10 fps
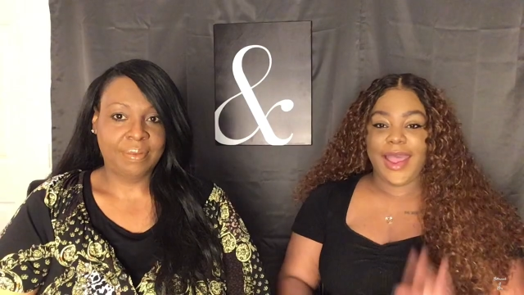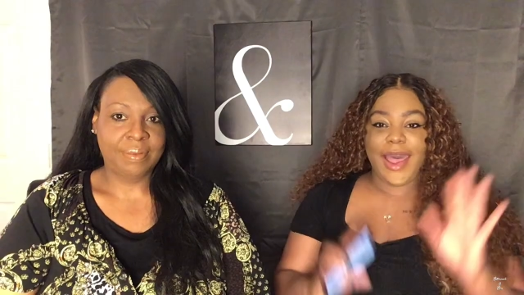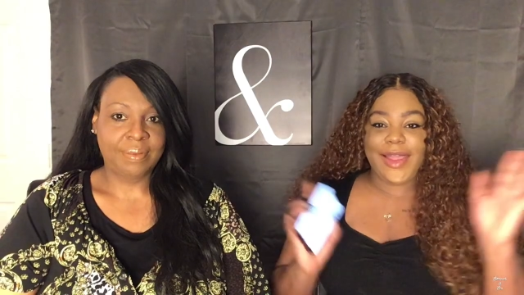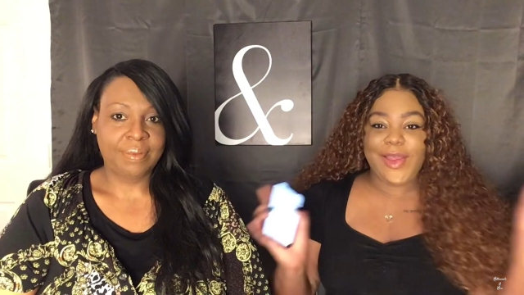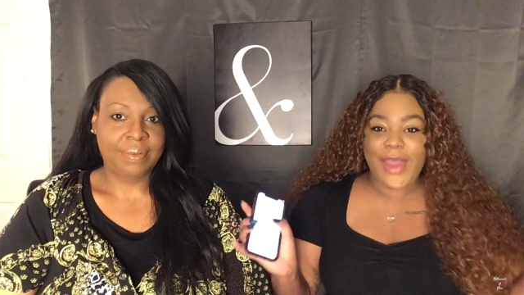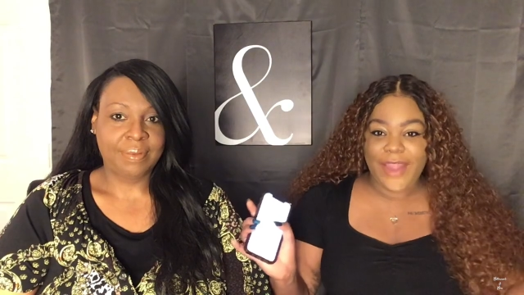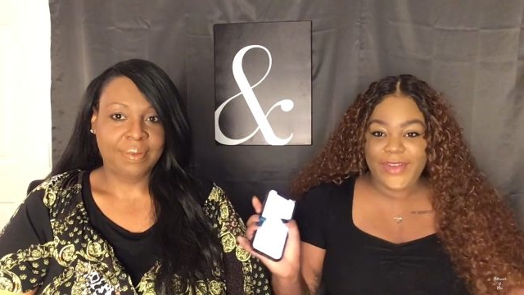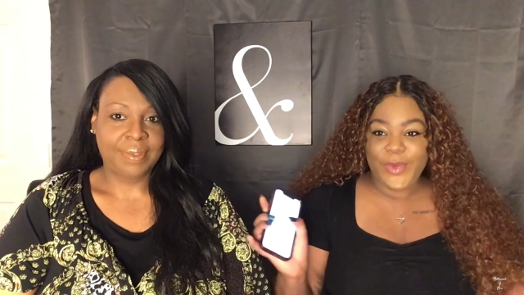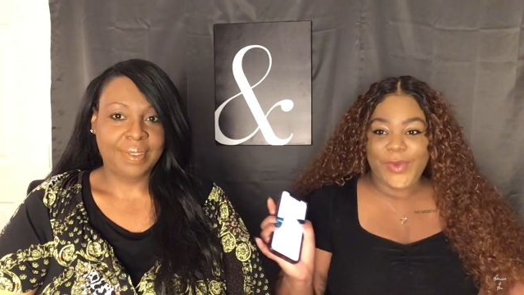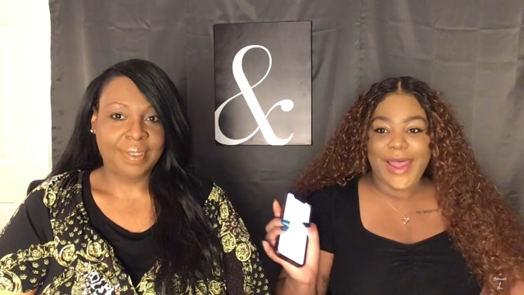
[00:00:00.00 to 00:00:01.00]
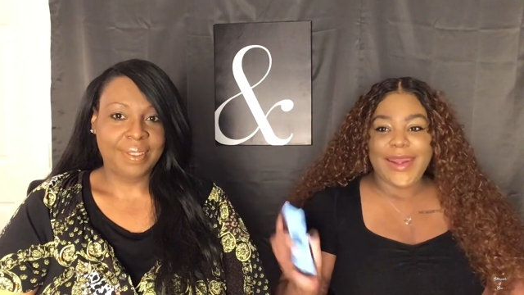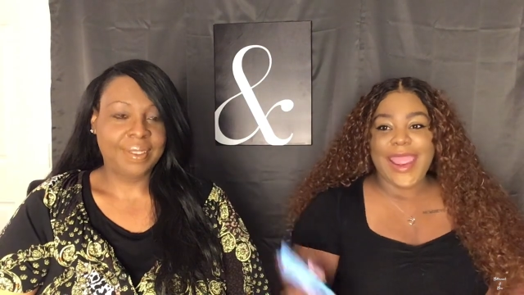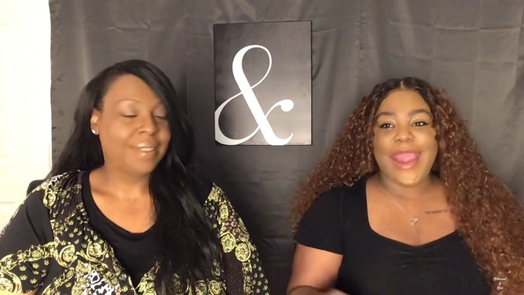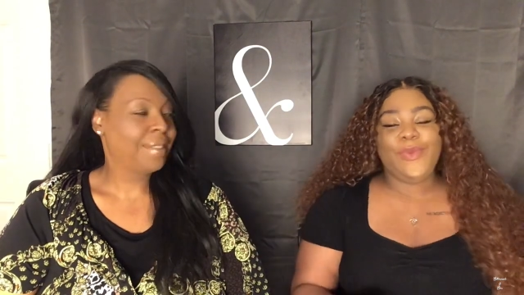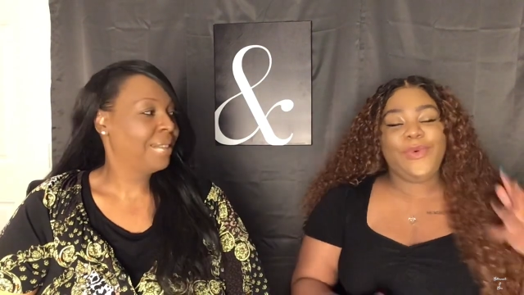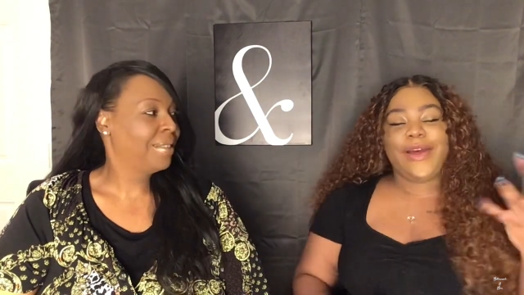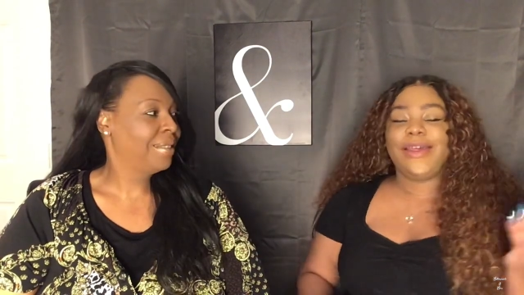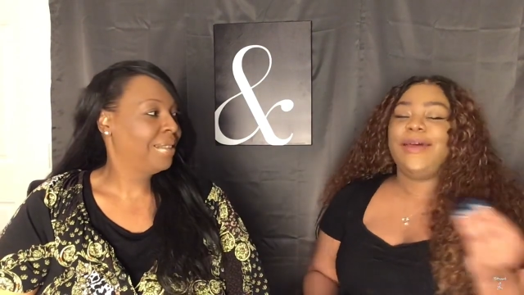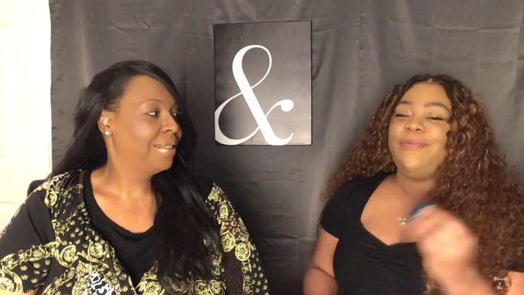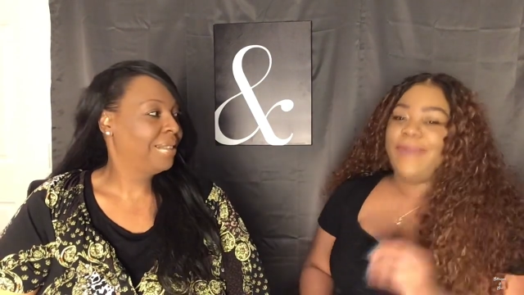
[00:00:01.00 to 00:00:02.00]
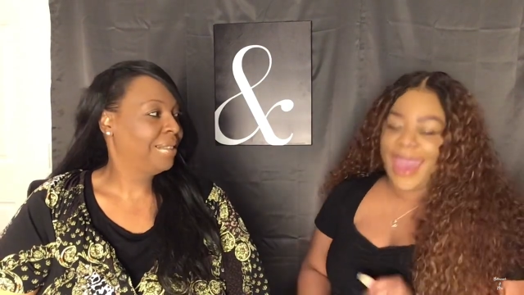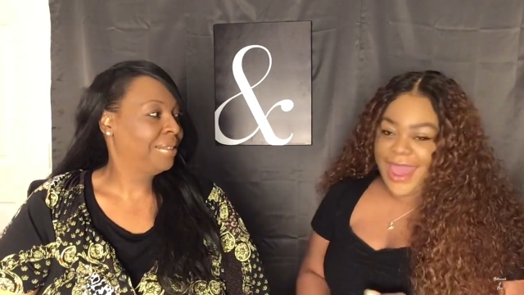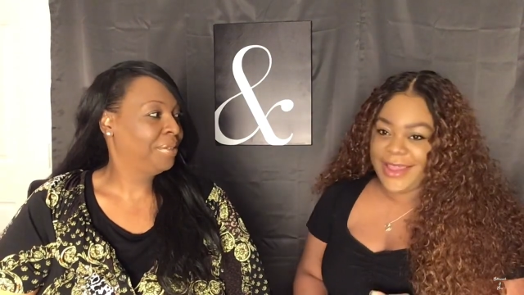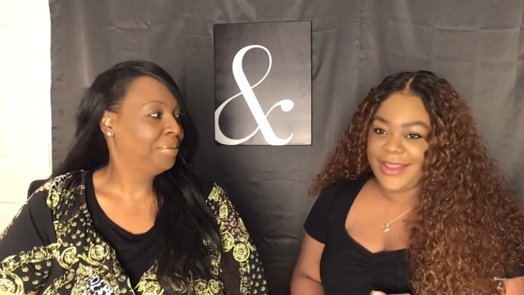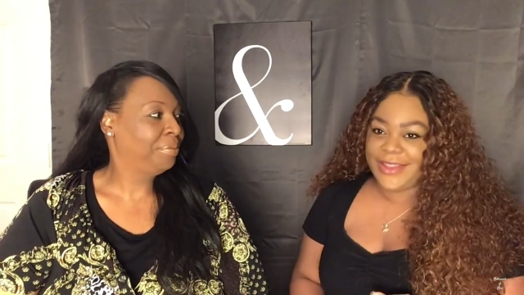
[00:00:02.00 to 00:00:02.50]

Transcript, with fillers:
Speaker 1: Hello everyone and welcome back